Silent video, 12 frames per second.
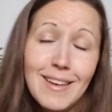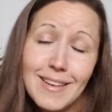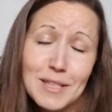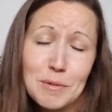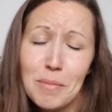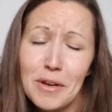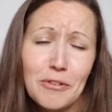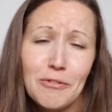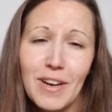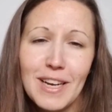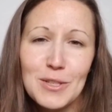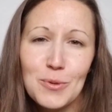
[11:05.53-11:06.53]
as a matter of
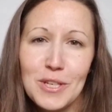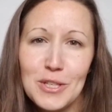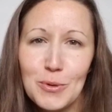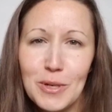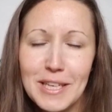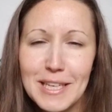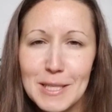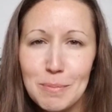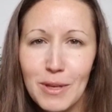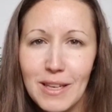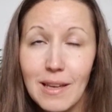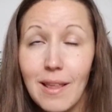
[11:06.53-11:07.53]
fact 2020 has
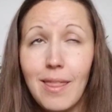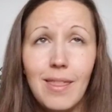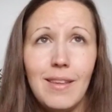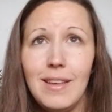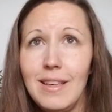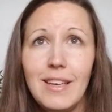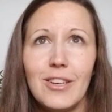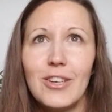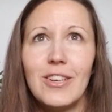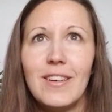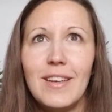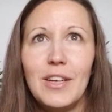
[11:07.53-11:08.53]
been the
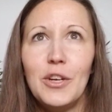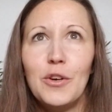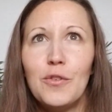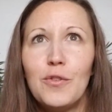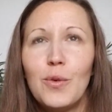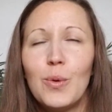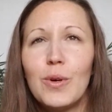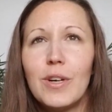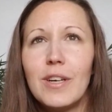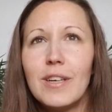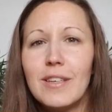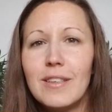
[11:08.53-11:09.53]
year
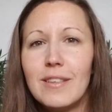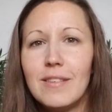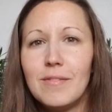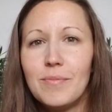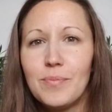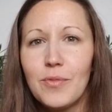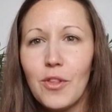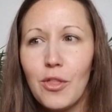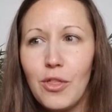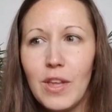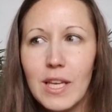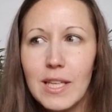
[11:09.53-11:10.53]
for
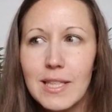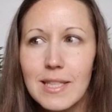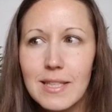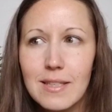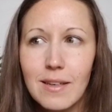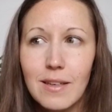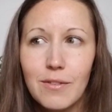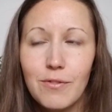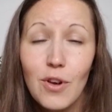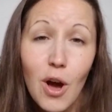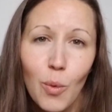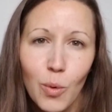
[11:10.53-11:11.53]
things kind of
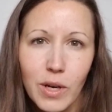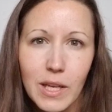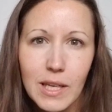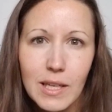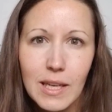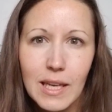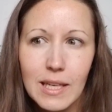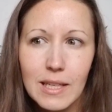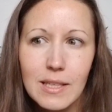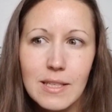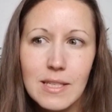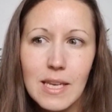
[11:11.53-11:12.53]
not working
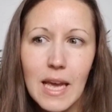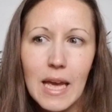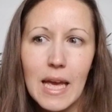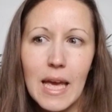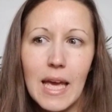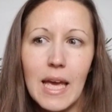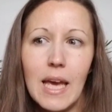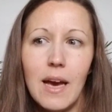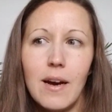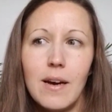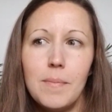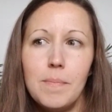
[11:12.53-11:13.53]
and
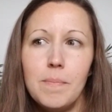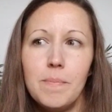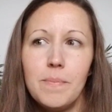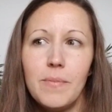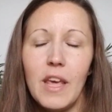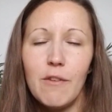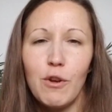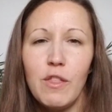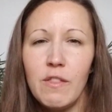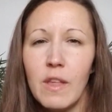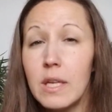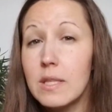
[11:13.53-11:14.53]
um,
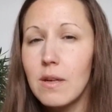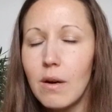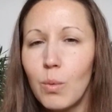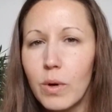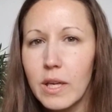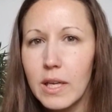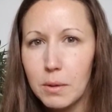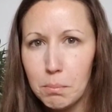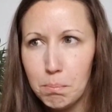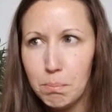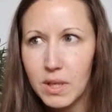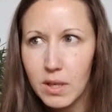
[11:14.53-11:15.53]
everything that is not working
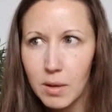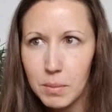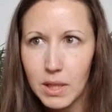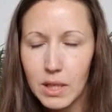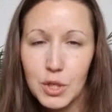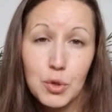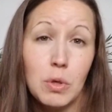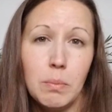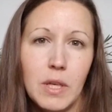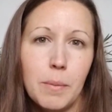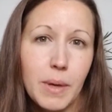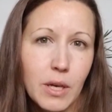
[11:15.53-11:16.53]
becoming
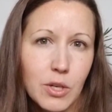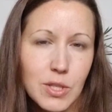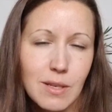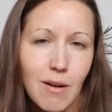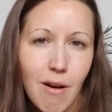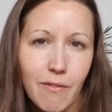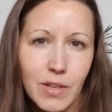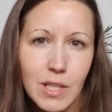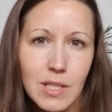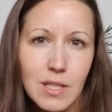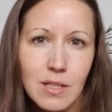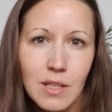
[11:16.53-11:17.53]
extremely apparent and
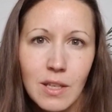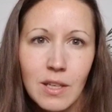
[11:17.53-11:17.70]
obvious